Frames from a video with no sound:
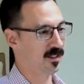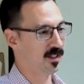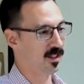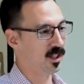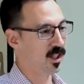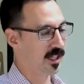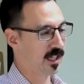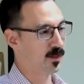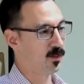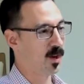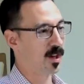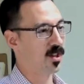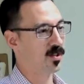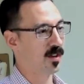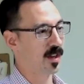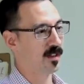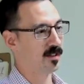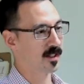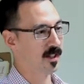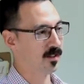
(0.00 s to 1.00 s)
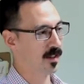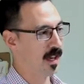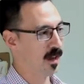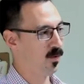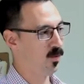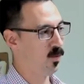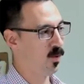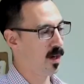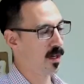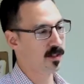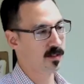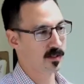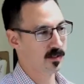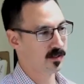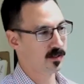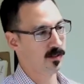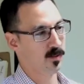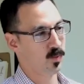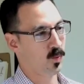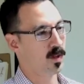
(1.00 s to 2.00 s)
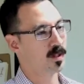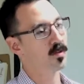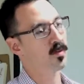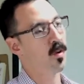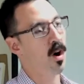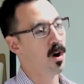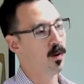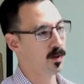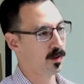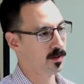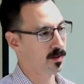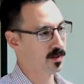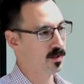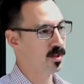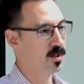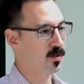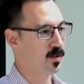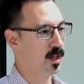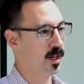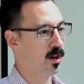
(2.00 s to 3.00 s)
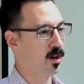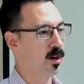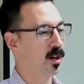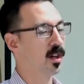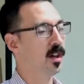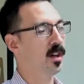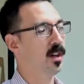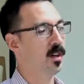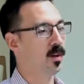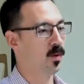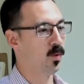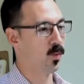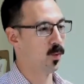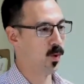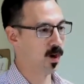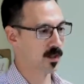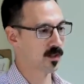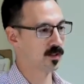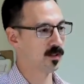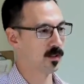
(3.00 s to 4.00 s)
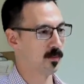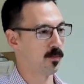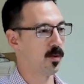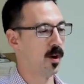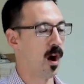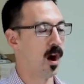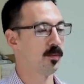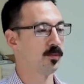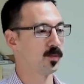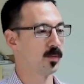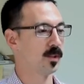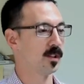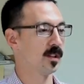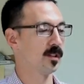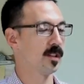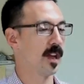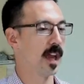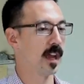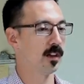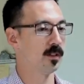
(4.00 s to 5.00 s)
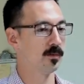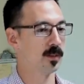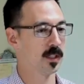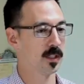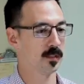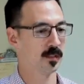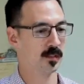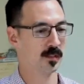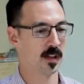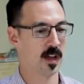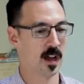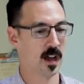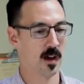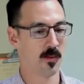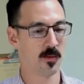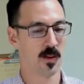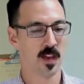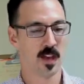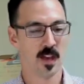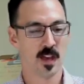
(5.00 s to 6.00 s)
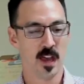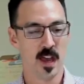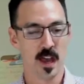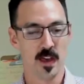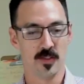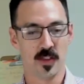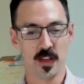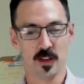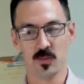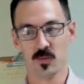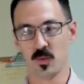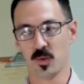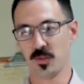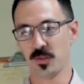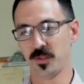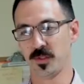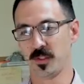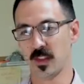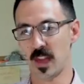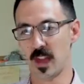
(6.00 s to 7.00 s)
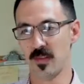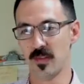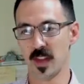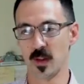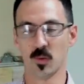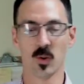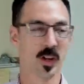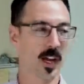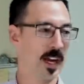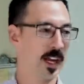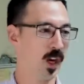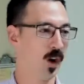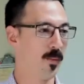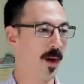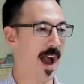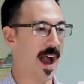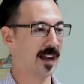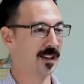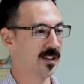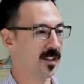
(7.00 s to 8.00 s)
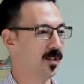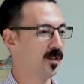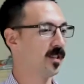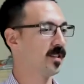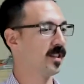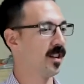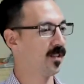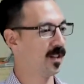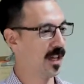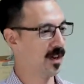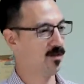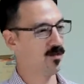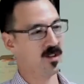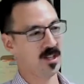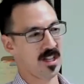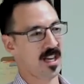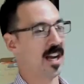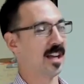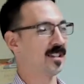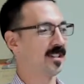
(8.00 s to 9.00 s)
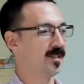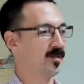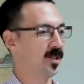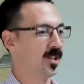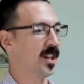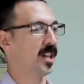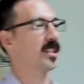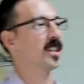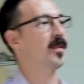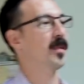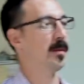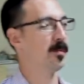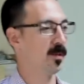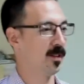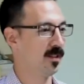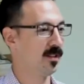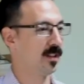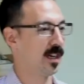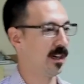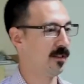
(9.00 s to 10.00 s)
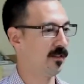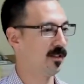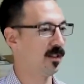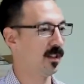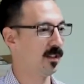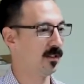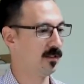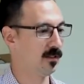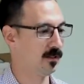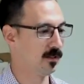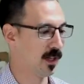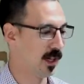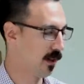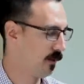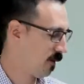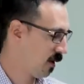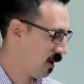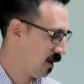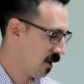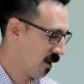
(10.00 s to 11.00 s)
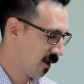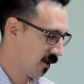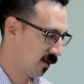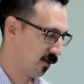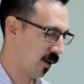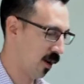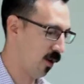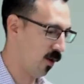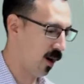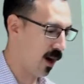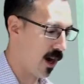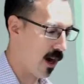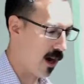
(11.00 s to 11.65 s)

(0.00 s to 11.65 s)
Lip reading: look at one tree and say, okay, what's wrong with this tree, or what's the problems, what's its ailments, and then we'll kind of go back to you and say, okay, what do you guys come up with, kind of a thing, okay? So